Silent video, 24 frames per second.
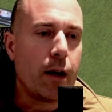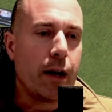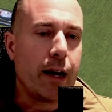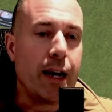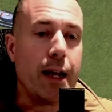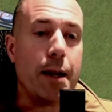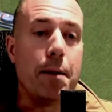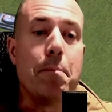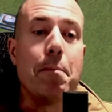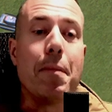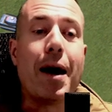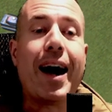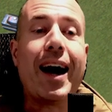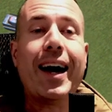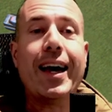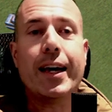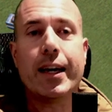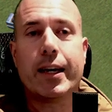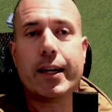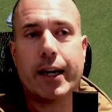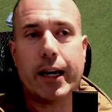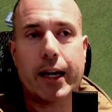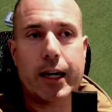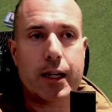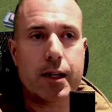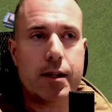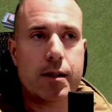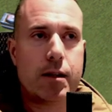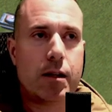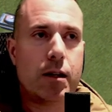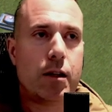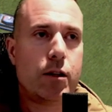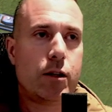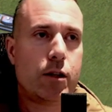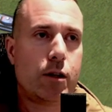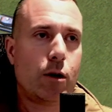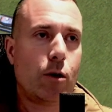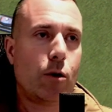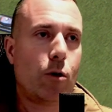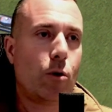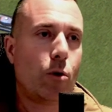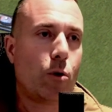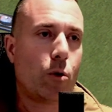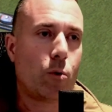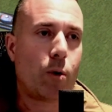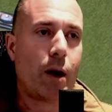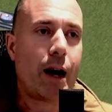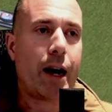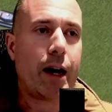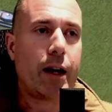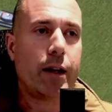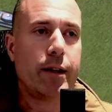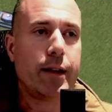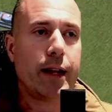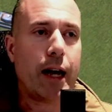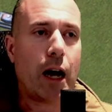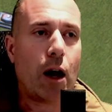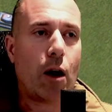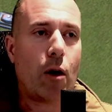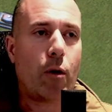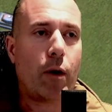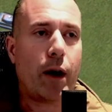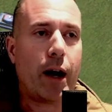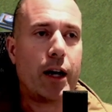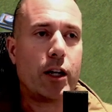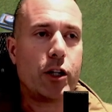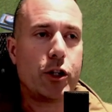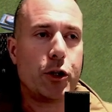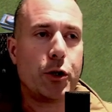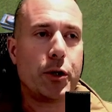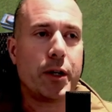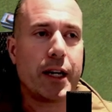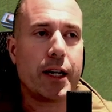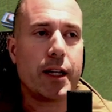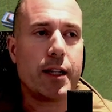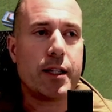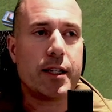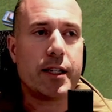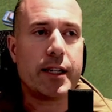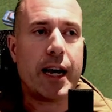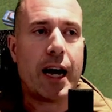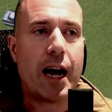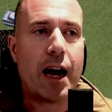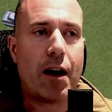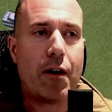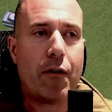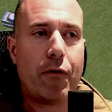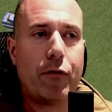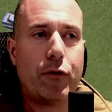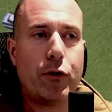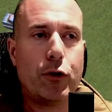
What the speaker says: In my case, so right now, as you can see, I have